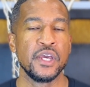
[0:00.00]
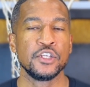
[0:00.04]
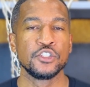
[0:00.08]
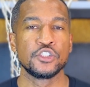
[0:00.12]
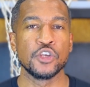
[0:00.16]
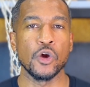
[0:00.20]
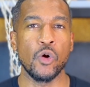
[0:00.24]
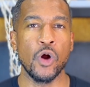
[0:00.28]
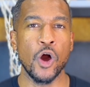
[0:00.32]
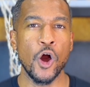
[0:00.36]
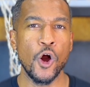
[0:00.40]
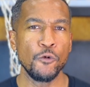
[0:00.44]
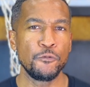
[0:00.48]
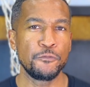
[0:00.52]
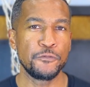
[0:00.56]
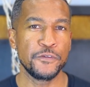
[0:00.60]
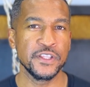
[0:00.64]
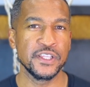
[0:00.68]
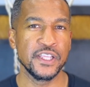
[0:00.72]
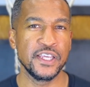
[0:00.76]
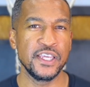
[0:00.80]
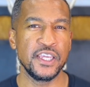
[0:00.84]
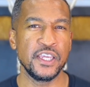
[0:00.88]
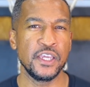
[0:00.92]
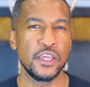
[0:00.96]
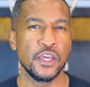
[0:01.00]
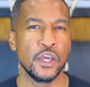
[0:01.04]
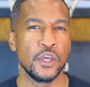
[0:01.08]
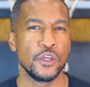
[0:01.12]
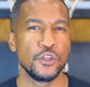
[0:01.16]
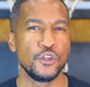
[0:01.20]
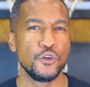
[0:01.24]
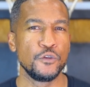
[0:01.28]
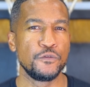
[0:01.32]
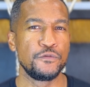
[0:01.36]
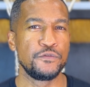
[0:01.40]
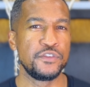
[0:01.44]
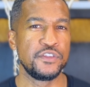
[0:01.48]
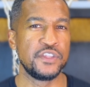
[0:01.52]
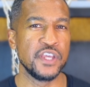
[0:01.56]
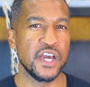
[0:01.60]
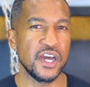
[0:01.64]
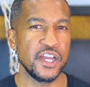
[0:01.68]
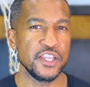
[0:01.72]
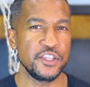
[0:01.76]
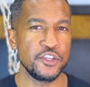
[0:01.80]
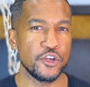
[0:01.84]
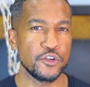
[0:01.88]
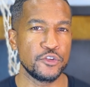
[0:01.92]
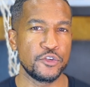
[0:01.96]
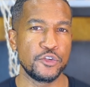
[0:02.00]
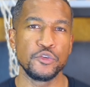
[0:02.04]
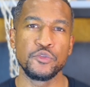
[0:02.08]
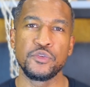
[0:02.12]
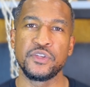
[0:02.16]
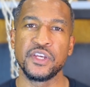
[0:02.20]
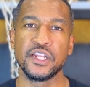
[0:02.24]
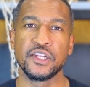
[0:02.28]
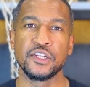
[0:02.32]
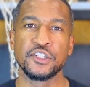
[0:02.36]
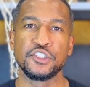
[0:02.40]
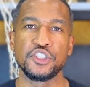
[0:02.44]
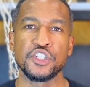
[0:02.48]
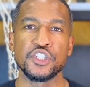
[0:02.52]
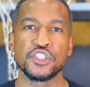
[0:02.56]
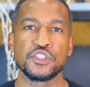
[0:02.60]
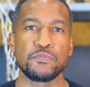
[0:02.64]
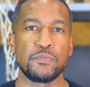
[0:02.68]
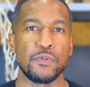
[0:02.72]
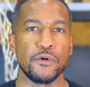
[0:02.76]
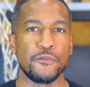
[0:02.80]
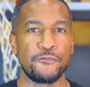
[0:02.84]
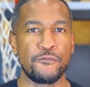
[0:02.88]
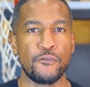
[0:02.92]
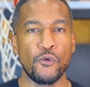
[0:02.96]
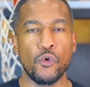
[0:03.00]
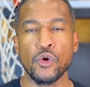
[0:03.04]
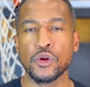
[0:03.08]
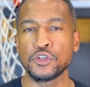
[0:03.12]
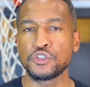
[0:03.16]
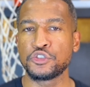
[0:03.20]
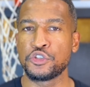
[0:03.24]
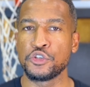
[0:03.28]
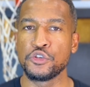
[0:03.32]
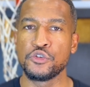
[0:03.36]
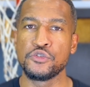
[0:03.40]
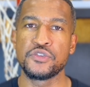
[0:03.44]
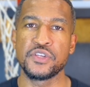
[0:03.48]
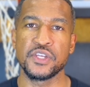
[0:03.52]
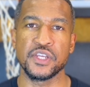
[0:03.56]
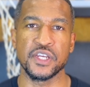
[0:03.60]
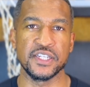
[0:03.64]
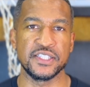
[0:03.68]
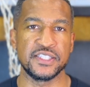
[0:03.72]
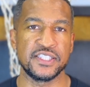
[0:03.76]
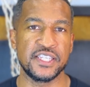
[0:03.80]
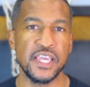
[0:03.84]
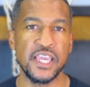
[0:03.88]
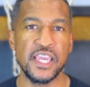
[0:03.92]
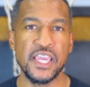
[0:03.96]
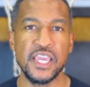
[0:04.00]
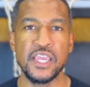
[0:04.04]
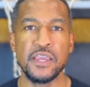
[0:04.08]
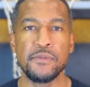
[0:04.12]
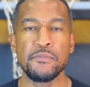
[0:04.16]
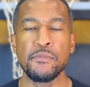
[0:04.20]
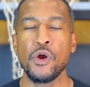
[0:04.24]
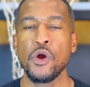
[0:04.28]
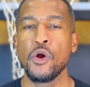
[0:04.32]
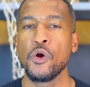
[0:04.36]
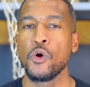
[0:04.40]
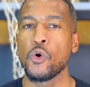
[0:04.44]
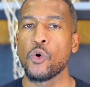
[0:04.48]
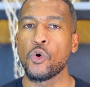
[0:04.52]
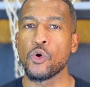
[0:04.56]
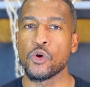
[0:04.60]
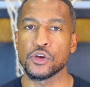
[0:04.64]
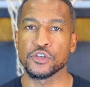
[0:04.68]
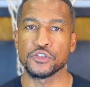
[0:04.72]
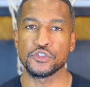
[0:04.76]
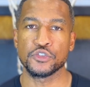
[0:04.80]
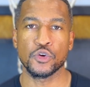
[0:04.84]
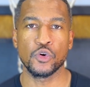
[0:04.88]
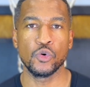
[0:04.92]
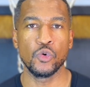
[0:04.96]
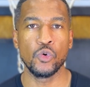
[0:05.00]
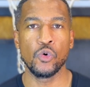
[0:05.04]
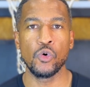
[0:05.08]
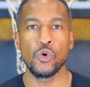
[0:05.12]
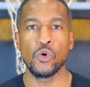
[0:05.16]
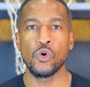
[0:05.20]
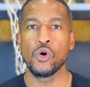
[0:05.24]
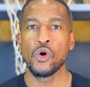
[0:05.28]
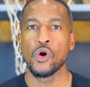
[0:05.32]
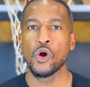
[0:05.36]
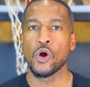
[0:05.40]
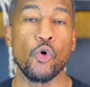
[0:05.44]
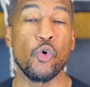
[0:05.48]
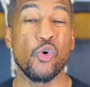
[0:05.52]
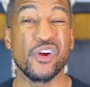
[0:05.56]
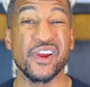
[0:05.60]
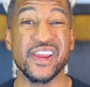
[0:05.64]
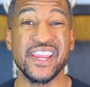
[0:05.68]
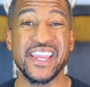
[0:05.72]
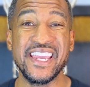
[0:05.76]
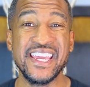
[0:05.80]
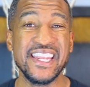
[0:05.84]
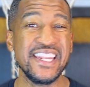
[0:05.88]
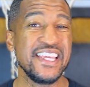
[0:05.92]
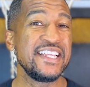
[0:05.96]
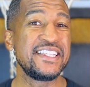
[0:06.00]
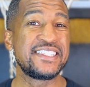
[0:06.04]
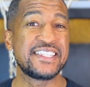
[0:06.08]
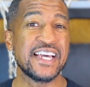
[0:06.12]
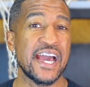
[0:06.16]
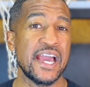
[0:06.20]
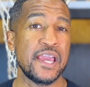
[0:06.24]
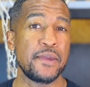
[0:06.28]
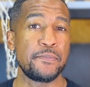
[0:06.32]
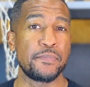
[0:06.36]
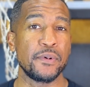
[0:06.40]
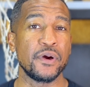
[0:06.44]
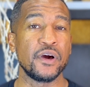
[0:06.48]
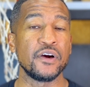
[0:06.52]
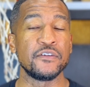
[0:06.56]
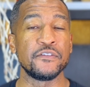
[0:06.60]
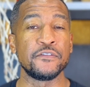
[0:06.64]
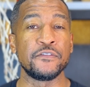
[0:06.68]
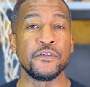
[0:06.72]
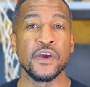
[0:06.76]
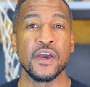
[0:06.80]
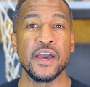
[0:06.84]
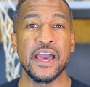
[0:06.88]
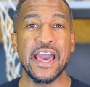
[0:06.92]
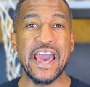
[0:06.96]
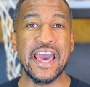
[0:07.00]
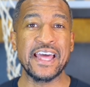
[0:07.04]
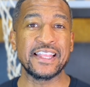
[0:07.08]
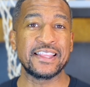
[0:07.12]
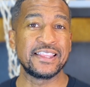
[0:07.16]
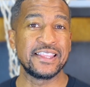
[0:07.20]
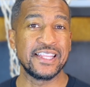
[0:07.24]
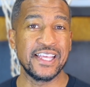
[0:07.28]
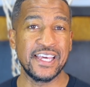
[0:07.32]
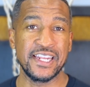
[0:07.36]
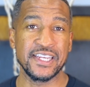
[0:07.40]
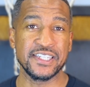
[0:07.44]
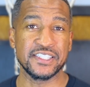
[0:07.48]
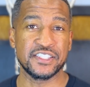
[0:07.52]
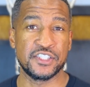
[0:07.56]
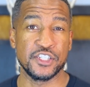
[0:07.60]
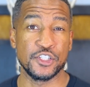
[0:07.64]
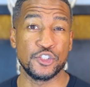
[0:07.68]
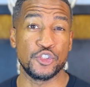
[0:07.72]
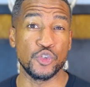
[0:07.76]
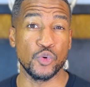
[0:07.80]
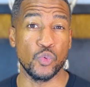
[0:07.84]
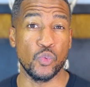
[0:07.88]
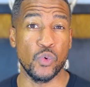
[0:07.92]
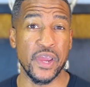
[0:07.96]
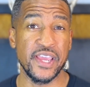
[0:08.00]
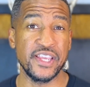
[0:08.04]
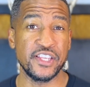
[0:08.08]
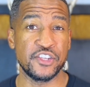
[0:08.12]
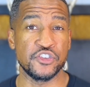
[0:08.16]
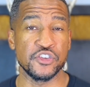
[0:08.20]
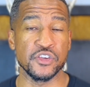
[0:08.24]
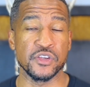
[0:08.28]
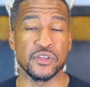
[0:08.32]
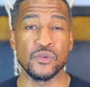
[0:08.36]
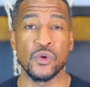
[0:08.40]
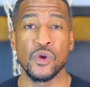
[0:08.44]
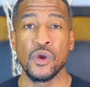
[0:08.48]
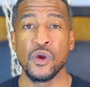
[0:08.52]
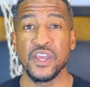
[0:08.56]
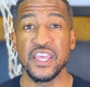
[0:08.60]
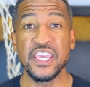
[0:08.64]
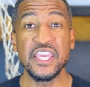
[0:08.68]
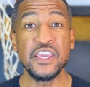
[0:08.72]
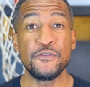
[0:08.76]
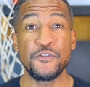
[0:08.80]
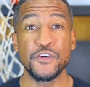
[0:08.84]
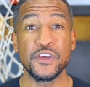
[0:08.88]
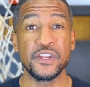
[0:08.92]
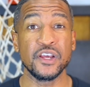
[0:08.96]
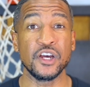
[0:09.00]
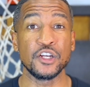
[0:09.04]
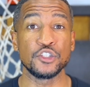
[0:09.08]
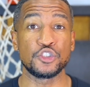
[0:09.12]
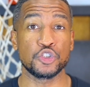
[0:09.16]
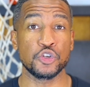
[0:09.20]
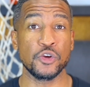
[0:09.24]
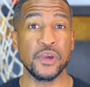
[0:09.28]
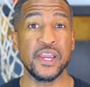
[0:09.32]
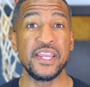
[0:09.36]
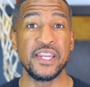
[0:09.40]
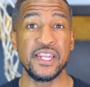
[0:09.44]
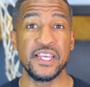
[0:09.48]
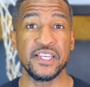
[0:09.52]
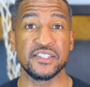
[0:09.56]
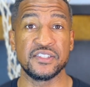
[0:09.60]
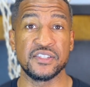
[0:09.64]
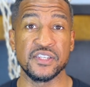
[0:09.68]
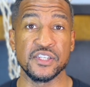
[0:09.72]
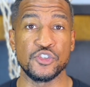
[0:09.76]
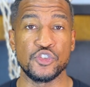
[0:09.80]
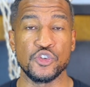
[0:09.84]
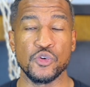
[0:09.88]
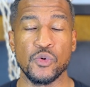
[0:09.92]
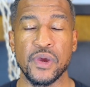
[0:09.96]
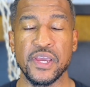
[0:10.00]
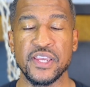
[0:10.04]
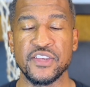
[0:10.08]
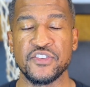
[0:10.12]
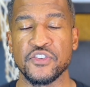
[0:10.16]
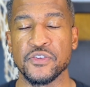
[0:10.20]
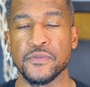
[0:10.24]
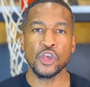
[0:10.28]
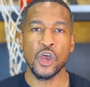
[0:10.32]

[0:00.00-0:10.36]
So hopefully you've done your due diligence before choosing a team or a school or any type of athletic situation, even a training situation.